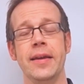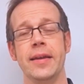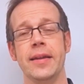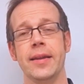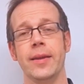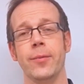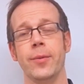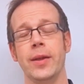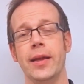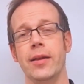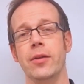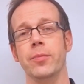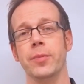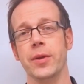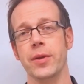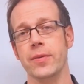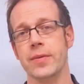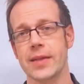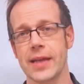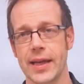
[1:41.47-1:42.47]
that will
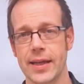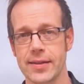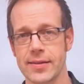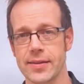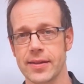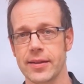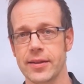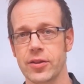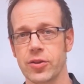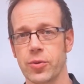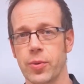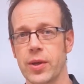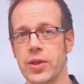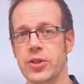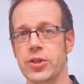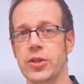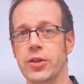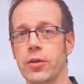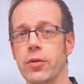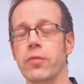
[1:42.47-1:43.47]
help you to answer this question.